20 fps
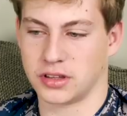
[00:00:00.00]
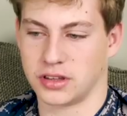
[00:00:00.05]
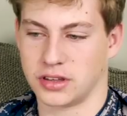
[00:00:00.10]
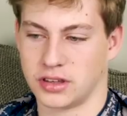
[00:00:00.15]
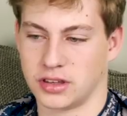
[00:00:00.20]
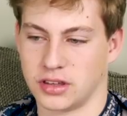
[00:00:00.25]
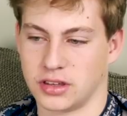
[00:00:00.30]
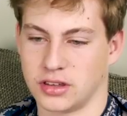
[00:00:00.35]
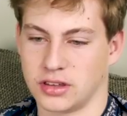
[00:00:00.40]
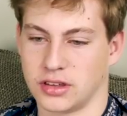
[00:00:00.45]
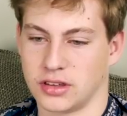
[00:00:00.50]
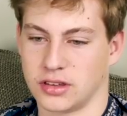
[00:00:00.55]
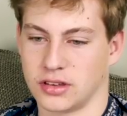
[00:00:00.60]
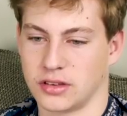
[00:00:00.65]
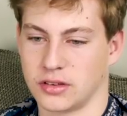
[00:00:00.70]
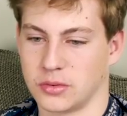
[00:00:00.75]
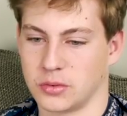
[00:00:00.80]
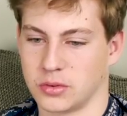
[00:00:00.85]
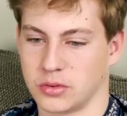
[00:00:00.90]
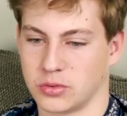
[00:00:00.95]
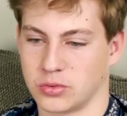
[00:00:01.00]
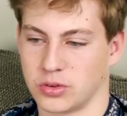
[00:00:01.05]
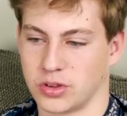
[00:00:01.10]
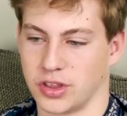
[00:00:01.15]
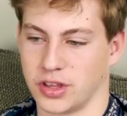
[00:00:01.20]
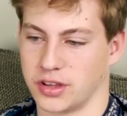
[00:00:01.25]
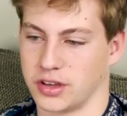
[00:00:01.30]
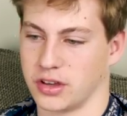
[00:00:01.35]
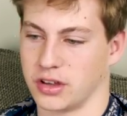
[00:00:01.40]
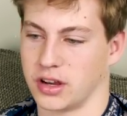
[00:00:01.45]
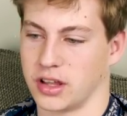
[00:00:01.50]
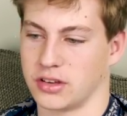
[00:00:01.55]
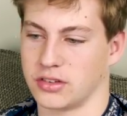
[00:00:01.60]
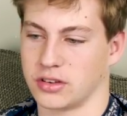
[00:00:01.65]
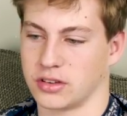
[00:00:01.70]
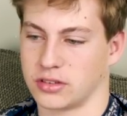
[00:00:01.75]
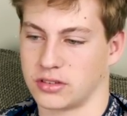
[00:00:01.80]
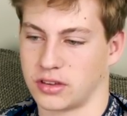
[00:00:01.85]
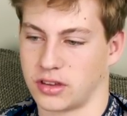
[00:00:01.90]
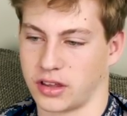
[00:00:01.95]
he was really good at
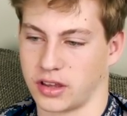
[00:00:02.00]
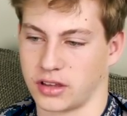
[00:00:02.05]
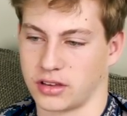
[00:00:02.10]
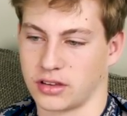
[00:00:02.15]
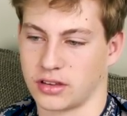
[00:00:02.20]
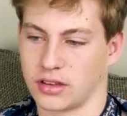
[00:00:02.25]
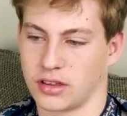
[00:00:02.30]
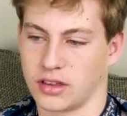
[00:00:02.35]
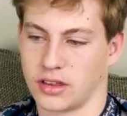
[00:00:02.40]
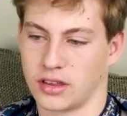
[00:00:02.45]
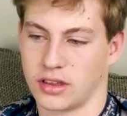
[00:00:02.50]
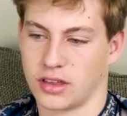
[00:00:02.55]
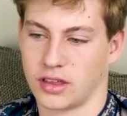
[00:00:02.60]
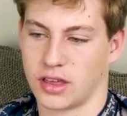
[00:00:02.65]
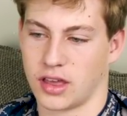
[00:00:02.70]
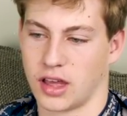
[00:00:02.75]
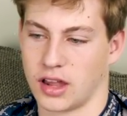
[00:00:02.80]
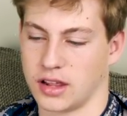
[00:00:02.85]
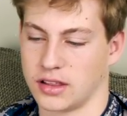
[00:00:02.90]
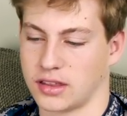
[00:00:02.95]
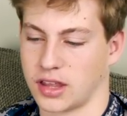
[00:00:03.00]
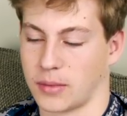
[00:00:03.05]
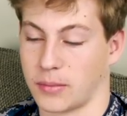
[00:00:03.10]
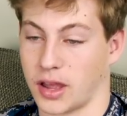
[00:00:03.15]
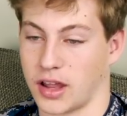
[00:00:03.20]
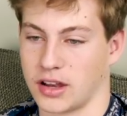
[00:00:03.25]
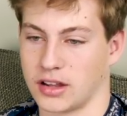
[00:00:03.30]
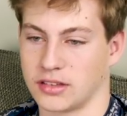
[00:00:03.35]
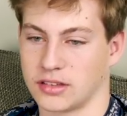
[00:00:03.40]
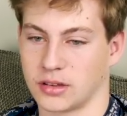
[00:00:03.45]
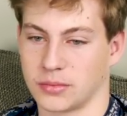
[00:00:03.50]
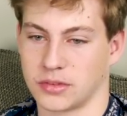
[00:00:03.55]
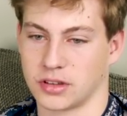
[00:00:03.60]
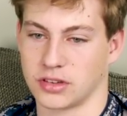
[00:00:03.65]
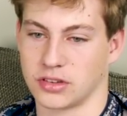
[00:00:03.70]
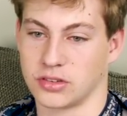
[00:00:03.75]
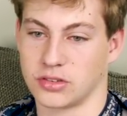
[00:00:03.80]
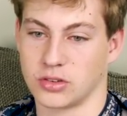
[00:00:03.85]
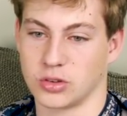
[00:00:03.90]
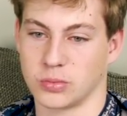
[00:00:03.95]
just like, anytime I did
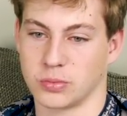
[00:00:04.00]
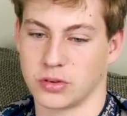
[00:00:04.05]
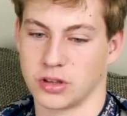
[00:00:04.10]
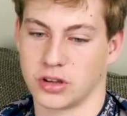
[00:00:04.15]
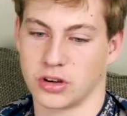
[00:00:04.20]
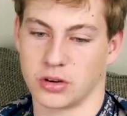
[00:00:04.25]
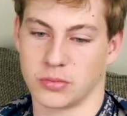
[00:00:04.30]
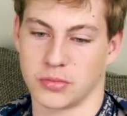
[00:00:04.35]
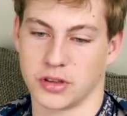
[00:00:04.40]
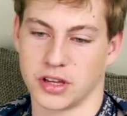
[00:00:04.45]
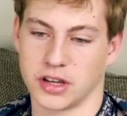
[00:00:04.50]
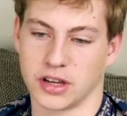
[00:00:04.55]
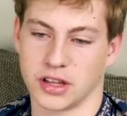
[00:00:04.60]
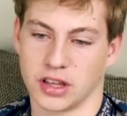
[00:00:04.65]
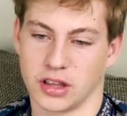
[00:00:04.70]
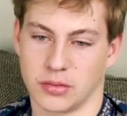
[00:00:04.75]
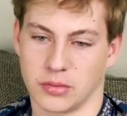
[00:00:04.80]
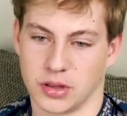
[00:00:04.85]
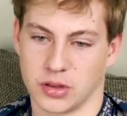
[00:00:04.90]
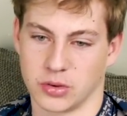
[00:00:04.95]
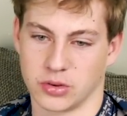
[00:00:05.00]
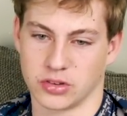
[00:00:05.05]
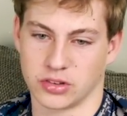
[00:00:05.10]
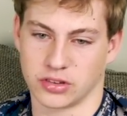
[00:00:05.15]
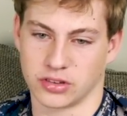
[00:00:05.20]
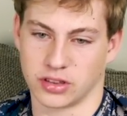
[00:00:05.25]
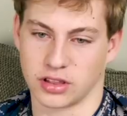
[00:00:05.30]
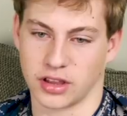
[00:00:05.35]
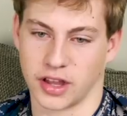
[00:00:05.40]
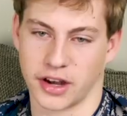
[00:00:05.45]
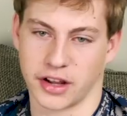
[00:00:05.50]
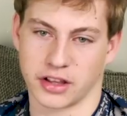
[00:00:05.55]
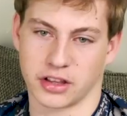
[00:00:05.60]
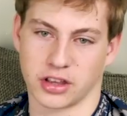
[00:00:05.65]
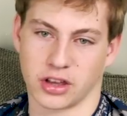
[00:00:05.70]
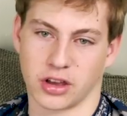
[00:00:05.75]
something stupid or mean to him, he would just let it